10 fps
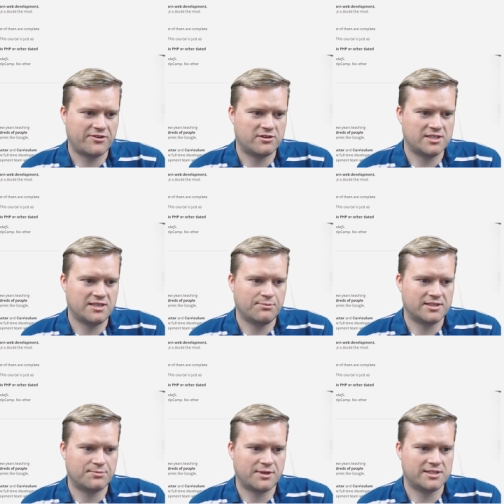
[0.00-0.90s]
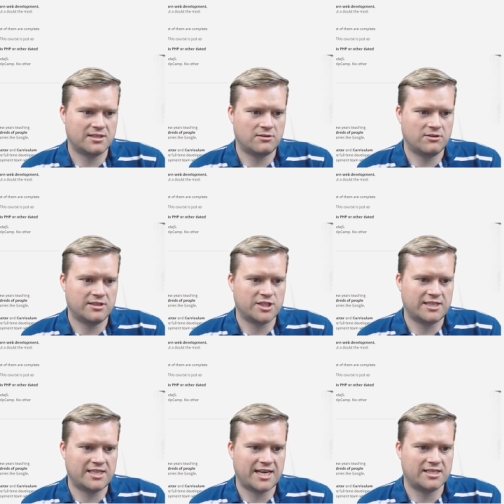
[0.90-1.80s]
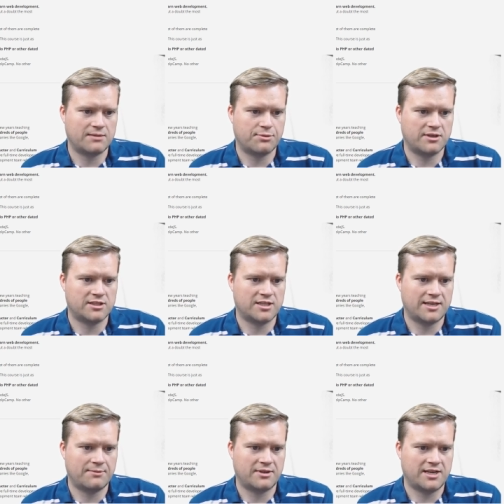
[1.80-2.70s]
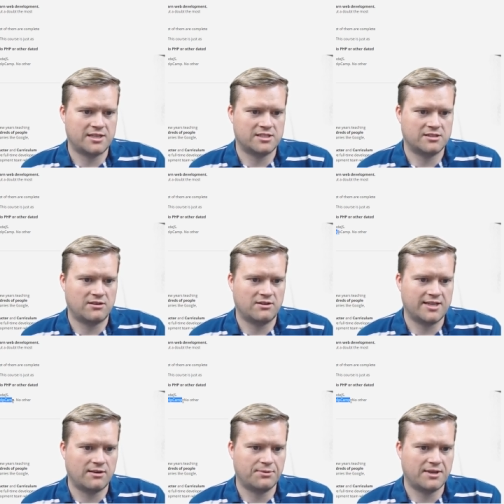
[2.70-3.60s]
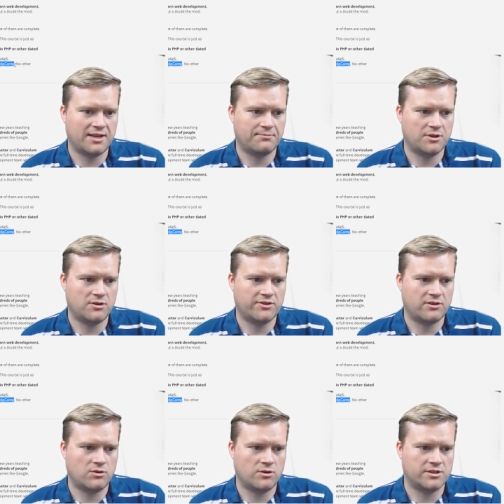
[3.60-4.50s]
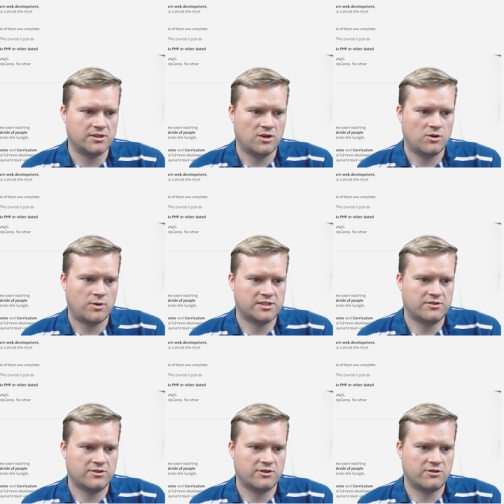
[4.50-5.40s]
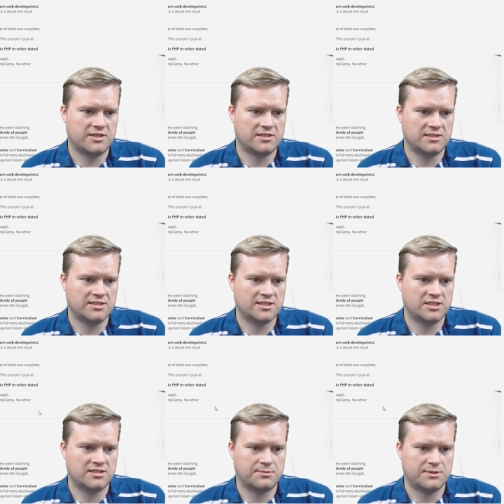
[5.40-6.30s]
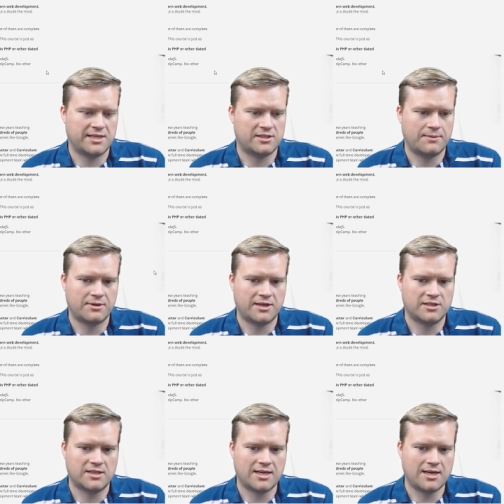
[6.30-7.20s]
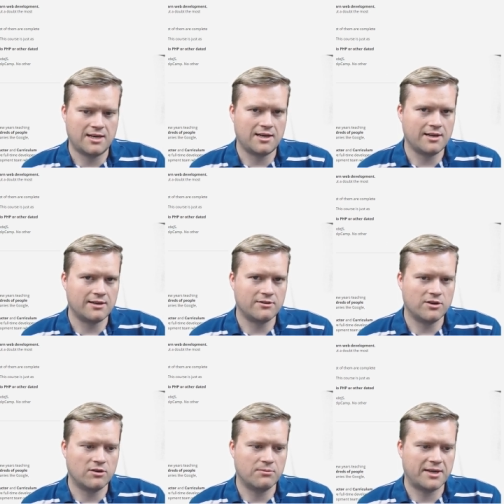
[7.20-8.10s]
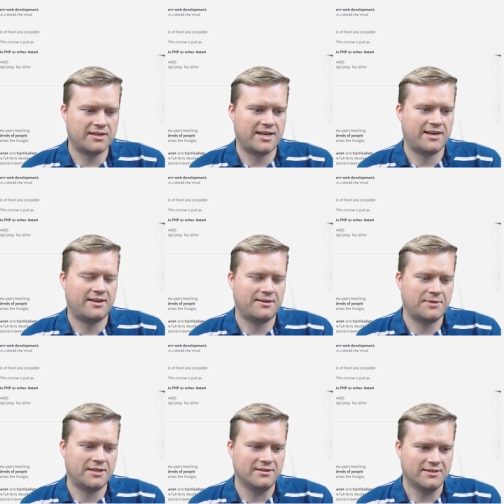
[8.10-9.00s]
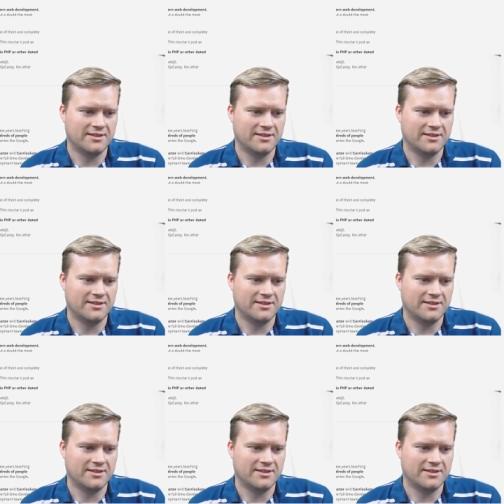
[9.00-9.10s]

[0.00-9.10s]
13 plus projects, including gigantic production applications called Yelp Camp. No other course walks you through the creation of such a substantial application. I don't know about that. I mean,